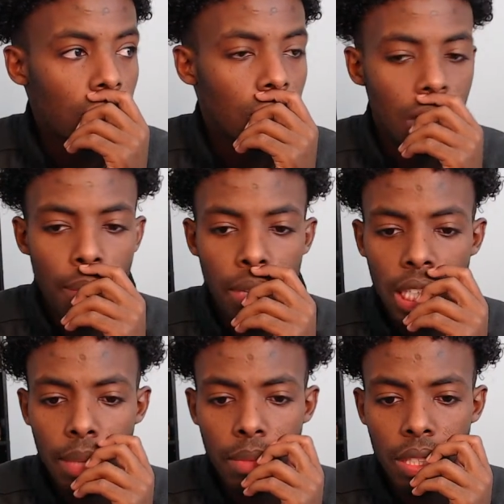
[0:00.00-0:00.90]
I'm going to
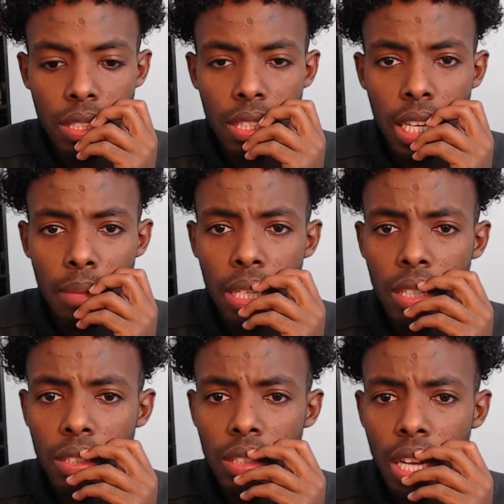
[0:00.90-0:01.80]
keep this to 10 minutes.
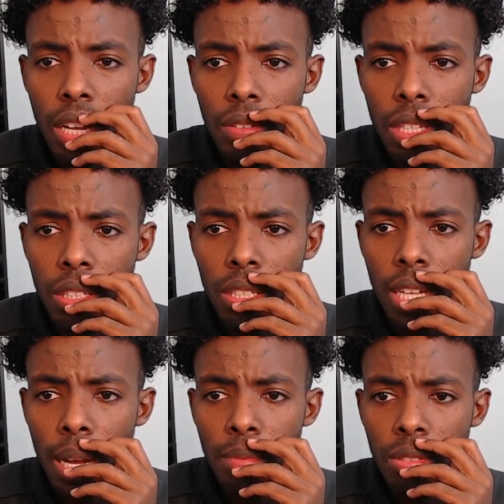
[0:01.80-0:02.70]
So I know that the
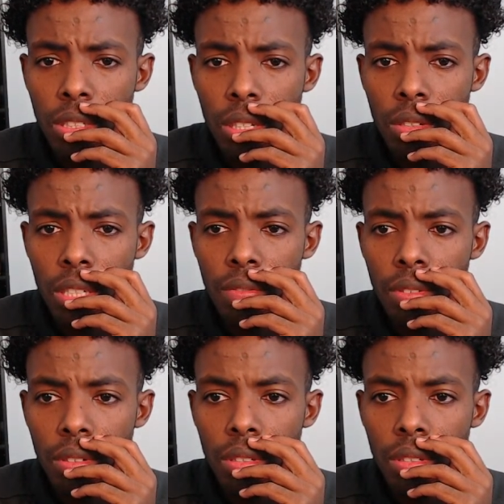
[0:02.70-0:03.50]
top spin is a little difficult.